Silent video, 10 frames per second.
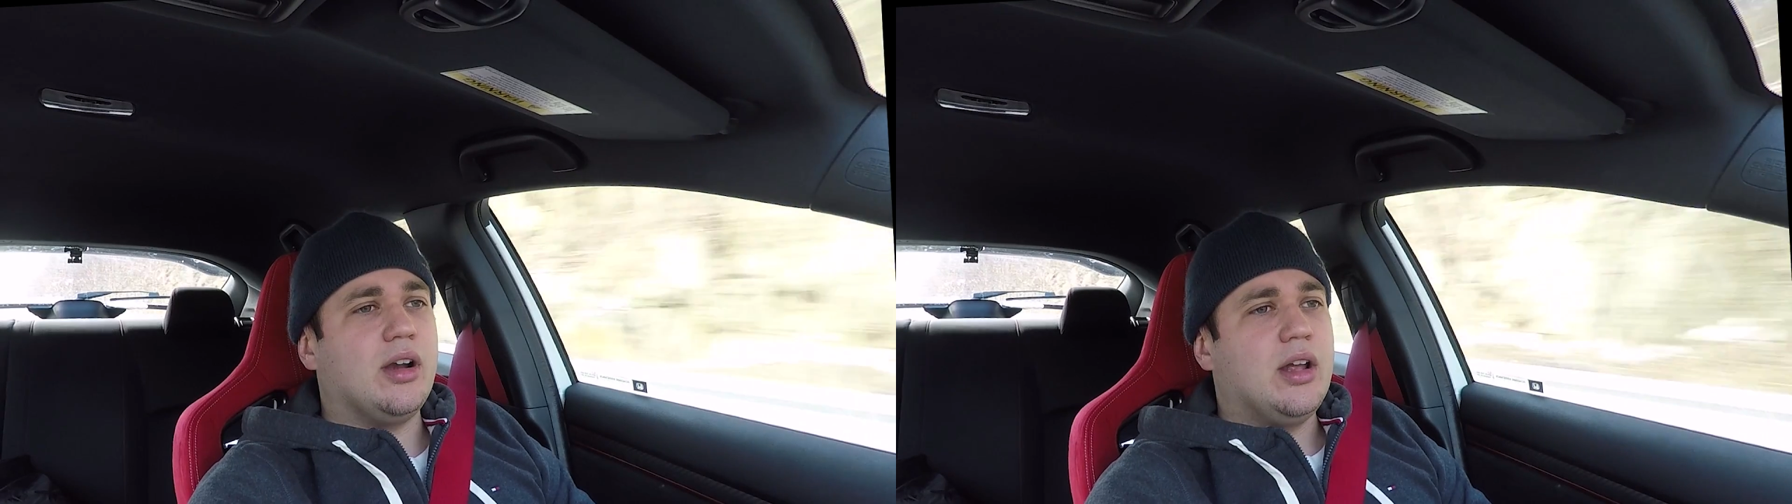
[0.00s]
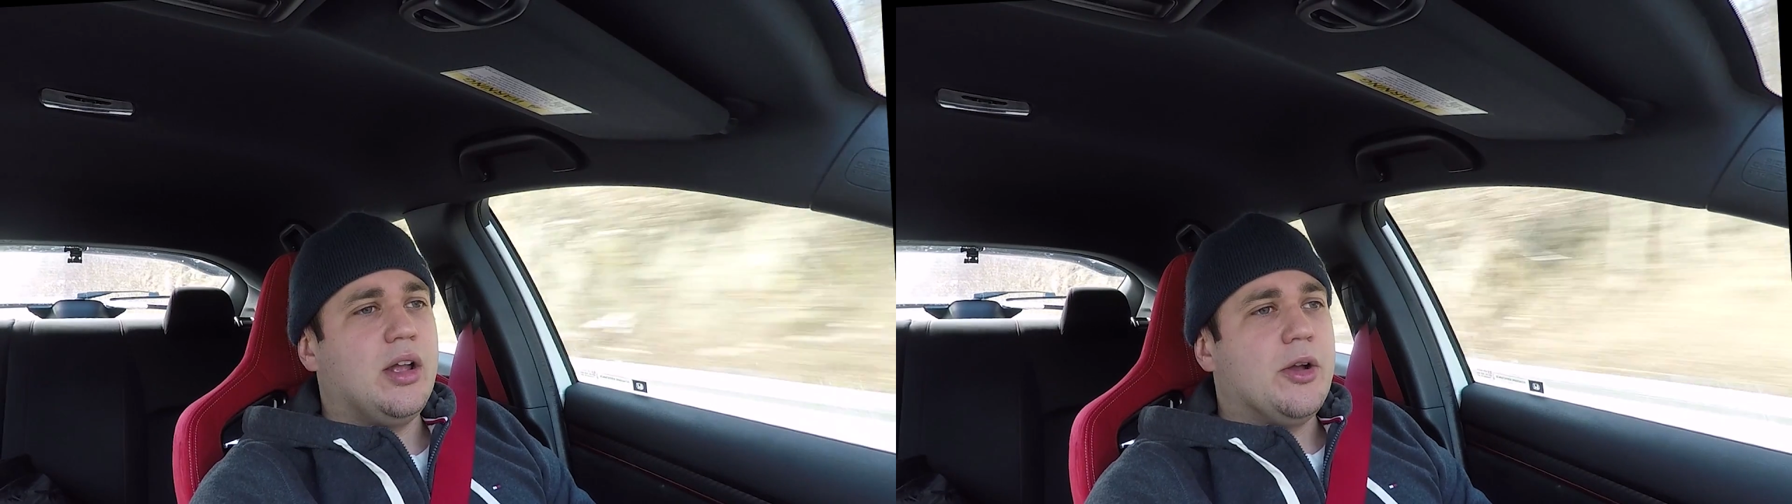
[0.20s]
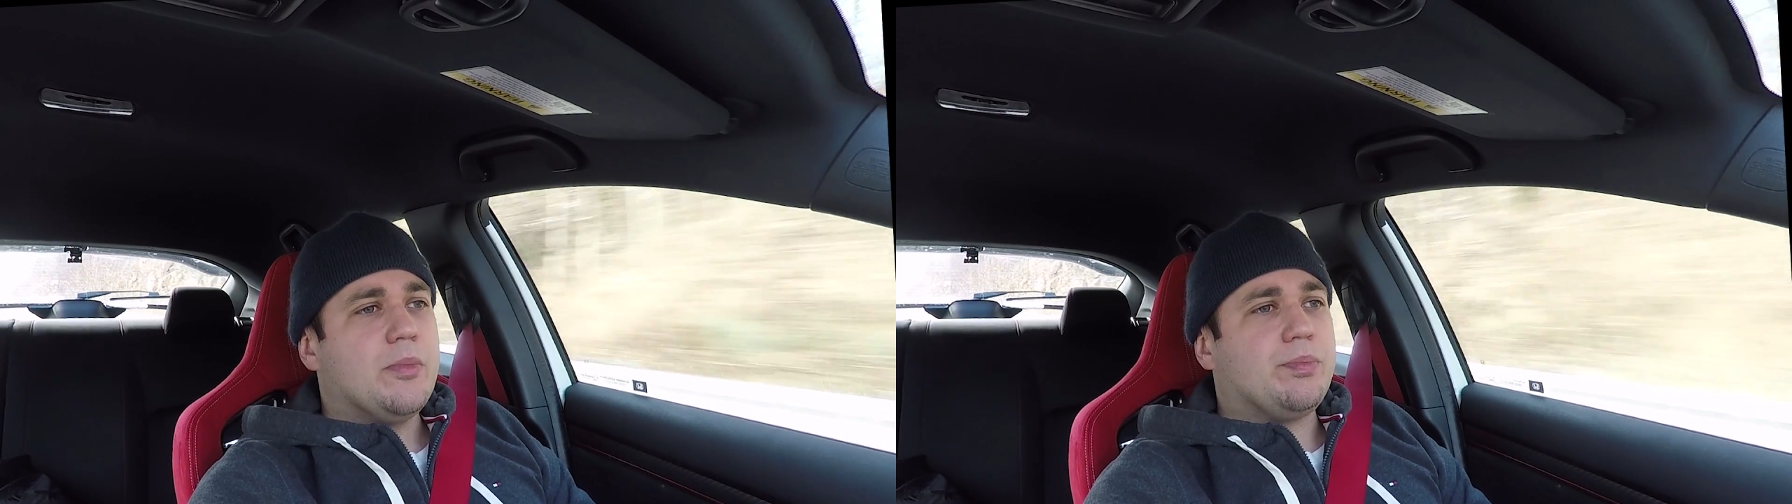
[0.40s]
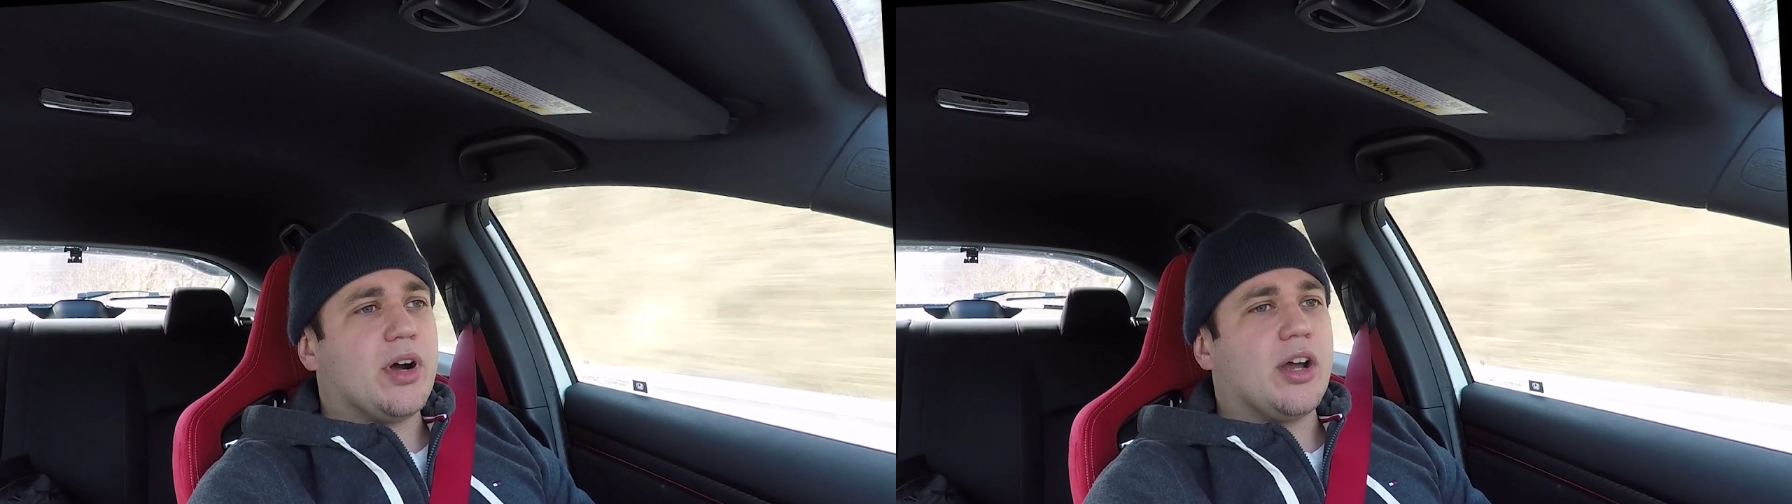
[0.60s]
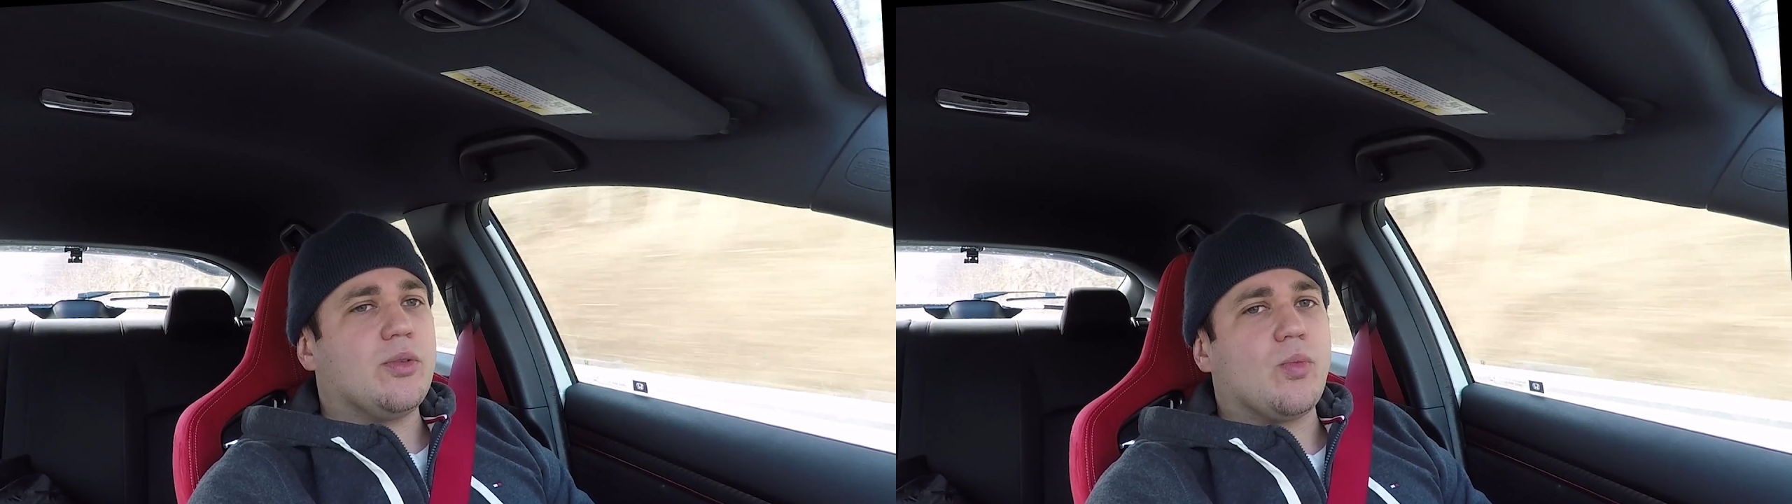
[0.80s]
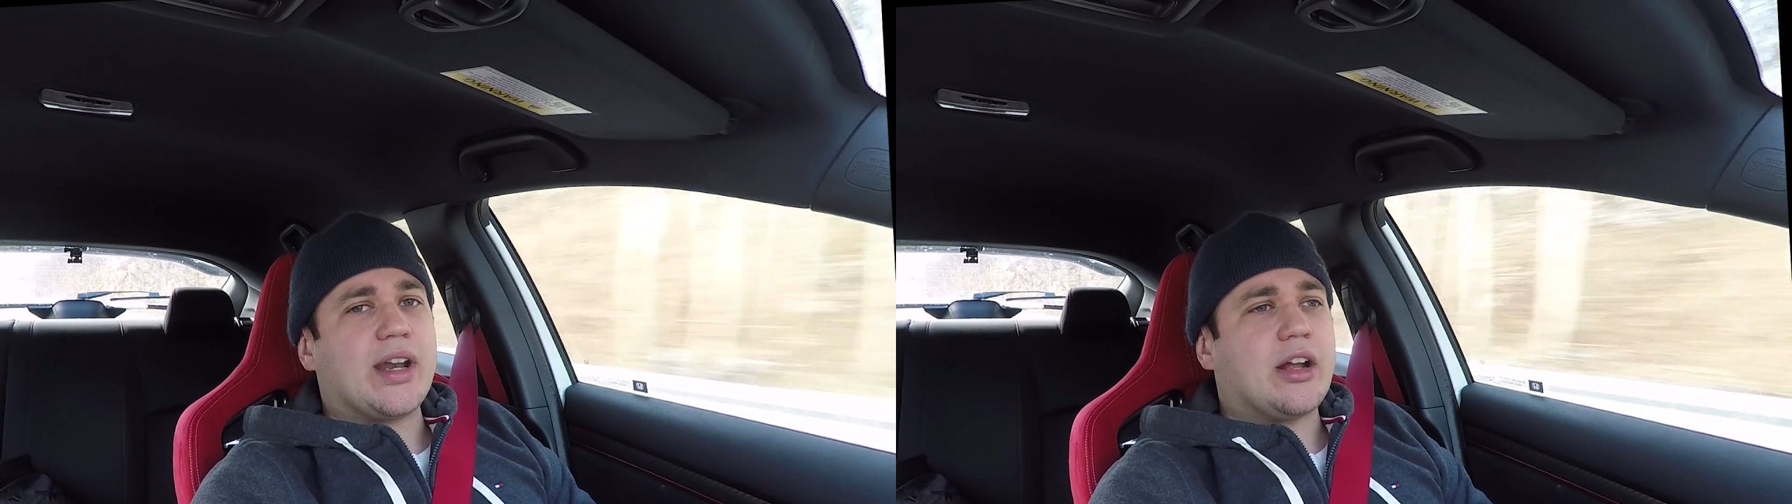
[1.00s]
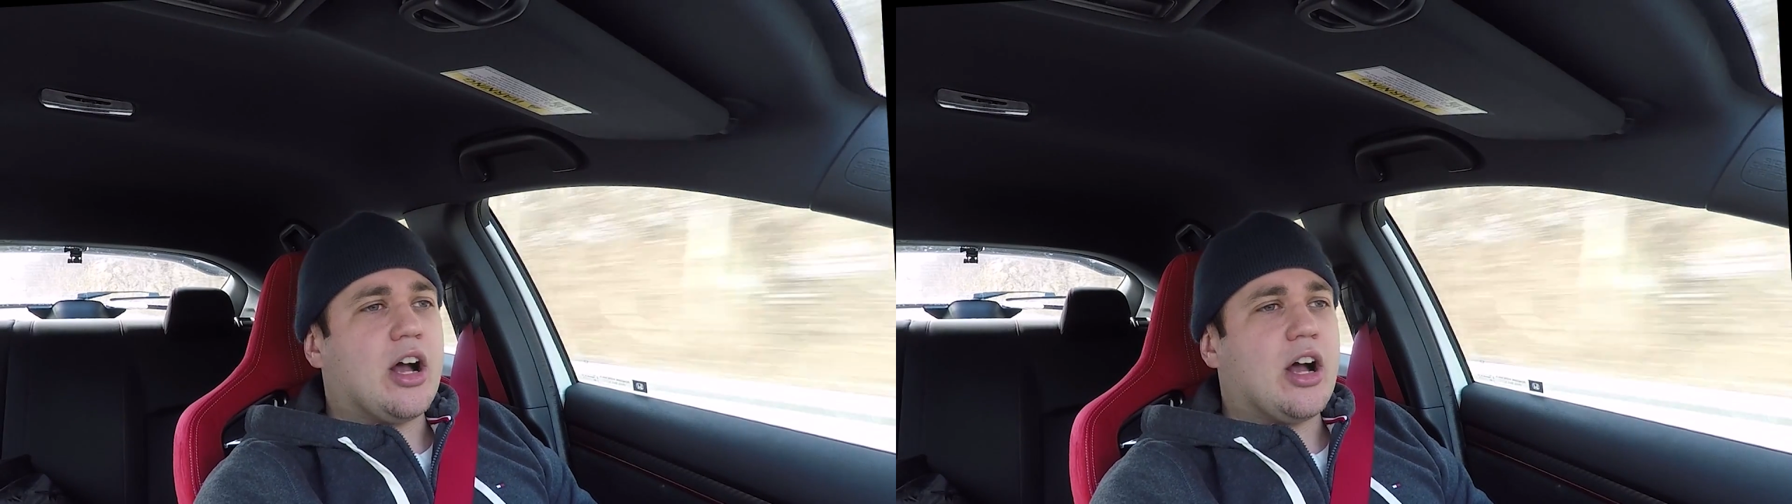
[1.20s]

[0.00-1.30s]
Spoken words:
But when it